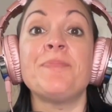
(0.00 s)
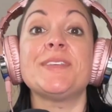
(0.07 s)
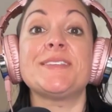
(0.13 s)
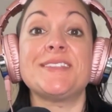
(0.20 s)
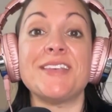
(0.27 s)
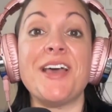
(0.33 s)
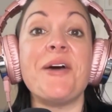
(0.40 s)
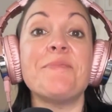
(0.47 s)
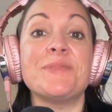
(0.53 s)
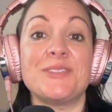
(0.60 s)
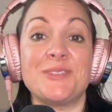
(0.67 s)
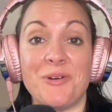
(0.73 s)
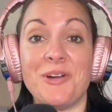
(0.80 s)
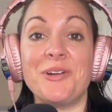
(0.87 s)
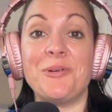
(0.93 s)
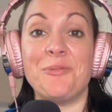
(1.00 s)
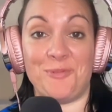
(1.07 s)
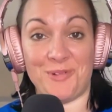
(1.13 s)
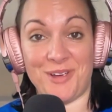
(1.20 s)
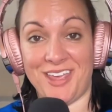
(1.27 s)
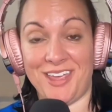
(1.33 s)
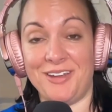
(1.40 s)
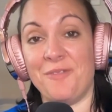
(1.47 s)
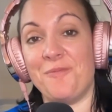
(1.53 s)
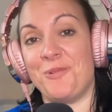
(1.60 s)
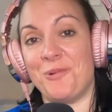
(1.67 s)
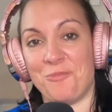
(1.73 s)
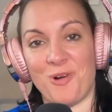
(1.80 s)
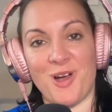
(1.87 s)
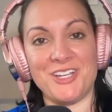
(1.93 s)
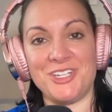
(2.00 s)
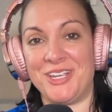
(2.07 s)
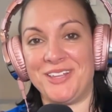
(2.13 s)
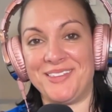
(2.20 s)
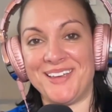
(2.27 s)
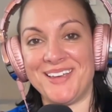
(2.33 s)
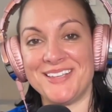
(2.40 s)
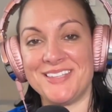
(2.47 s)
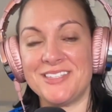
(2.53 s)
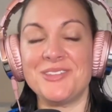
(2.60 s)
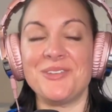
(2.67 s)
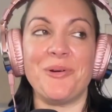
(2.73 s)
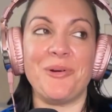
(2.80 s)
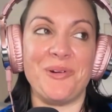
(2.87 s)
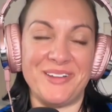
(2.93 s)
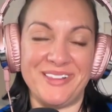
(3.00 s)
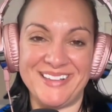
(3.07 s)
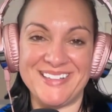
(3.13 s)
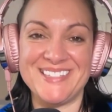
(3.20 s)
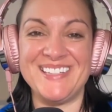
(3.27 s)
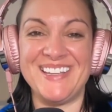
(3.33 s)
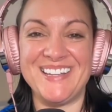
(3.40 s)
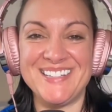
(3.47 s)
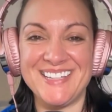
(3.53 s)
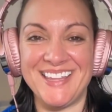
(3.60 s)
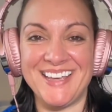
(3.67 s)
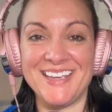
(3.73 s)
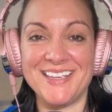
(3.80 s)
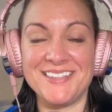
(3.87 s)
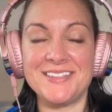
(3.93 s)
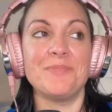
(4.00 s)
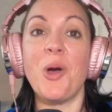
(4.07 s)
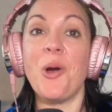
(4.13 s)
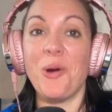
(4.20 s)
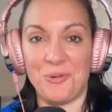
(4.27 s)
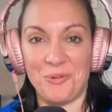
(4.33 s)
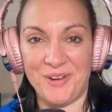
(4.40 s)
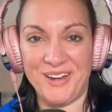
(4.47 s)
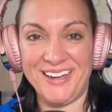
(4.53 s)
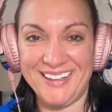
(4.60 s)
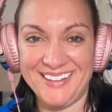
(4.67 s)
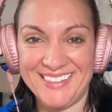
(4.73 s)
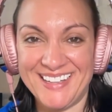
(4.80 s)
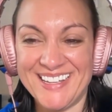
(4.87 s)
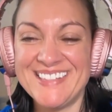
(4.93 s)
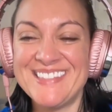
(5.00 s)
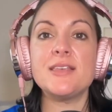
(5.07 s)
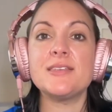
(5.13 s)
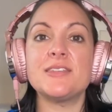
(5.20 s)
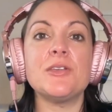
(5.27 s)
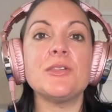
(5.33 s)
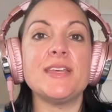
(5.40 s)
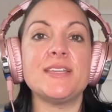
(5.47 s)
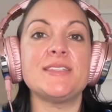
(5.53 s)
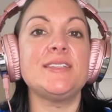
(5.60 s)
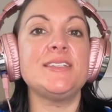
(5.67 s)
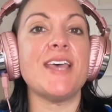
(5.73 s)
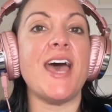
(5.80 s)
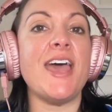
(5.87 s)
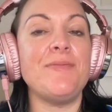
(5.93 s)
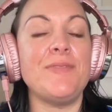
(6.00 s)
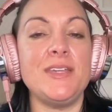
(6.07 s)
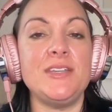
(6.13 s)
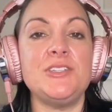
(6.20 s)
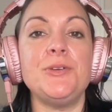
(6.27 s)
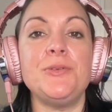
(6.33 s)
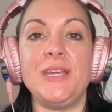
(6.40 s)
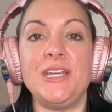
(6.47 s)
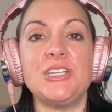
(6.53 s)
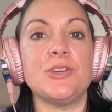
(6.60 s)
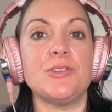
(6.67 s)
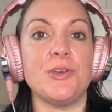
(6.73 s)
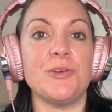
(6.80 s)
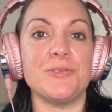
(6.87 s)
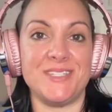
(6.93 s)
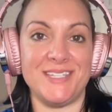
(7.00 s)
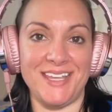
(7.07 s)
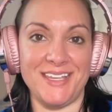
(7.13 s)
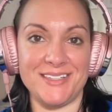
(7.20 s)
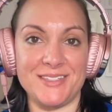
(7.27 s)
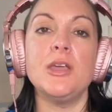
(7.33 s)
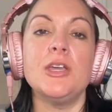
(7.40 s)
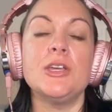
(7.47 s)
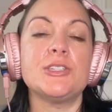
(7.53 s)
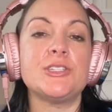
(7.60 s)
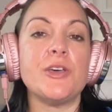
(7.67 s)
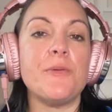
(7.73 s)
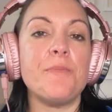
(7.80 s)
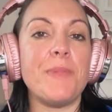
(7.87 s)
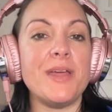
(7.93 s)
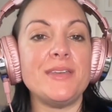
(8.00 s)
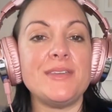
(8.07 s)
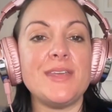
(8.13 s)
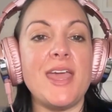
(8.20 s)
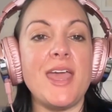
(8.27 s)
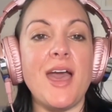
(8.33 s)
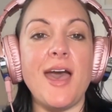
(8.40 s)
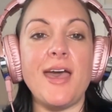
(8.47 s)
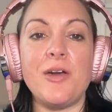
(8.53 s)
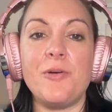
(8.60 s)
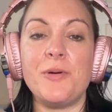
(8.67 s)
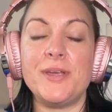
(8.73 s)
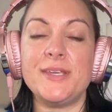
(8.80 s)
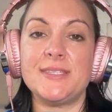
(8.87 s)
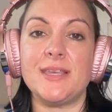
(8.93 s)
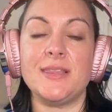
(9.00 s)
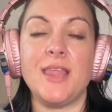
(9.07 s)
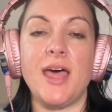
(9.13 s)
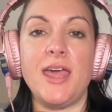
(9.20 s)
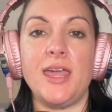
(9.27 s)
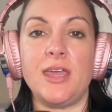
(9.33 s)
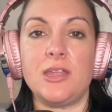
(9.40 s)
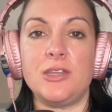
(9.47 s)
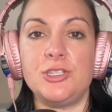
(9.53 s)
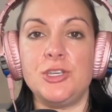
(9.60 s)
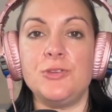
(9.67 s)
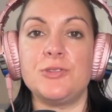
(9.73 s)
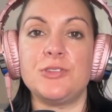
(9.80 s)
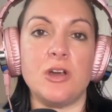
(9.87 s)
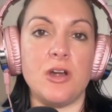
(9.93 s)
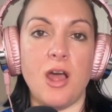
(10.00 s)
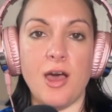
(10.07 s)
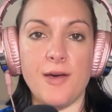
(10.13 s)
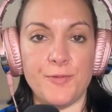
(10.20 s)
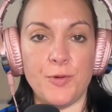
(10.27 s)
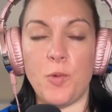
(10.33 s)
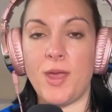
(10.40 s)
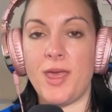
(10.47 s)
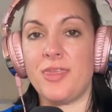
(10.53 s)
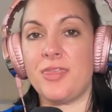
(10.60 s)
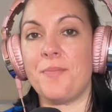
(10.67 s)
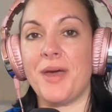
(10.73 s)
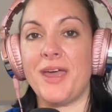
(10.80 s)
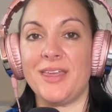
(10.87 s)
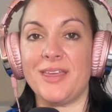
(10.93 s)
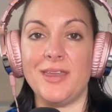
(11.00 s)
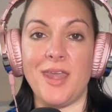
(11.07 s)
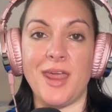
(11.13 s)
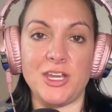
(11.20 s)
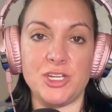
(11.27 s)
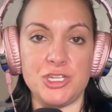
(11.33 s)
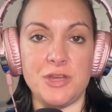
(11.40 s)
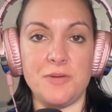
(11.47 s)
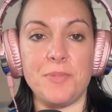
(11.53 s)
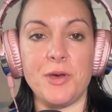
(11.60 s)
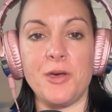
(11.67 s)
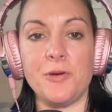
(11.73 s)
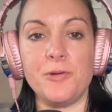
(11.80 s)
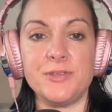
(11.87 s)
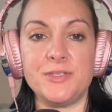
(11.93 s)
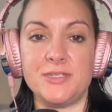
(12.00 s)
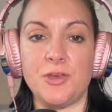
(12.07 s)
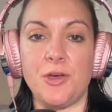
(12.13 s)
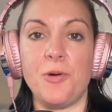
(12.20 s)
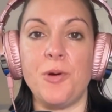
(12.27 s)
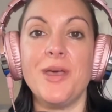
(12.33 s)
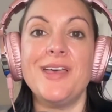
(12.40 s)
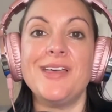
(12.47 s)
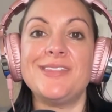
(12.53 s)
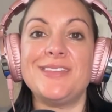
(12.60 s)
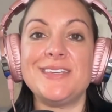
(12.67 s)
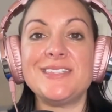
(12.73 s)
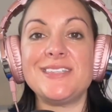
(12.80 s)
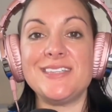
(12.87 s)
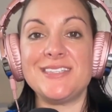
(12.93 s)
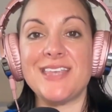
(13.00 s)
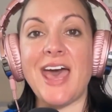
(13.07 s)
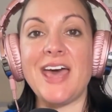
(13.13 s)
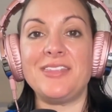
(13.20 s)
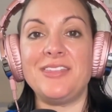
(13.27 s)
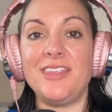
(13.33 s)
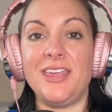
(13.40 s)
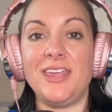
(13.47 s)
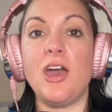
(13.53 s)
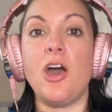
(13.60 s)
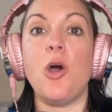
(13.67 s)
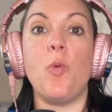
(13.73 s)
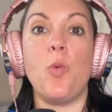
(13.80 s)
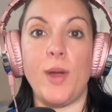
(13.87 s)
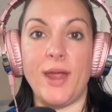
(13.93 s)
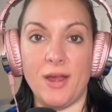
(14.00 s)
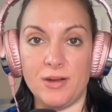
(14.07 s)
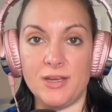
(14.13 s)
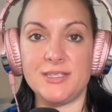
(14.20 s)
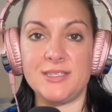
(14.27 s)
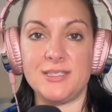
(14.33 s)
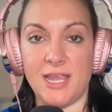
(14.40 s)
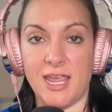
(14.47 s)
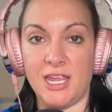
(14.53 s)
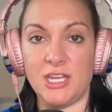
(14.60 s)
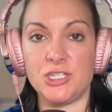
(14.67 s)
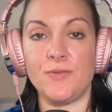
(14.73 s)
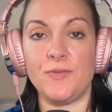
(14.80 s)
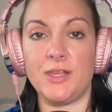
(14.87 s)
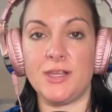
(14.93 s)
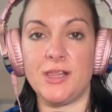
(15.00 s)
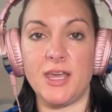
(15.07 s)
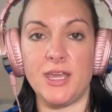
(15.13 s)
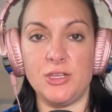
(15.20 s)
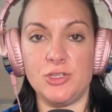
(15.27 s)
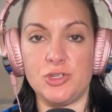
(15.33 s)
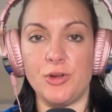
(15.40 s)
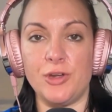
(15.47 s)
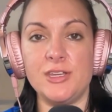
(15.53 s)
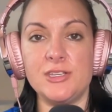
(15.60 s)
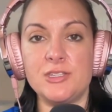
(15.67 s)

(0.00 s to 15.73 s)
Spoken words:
some sort of win from watching this or listening to this or reading this. So let's dive into each of those C's. So Monday, I always like to start off with my connection post. So this is at the awareness stage of the client journey. So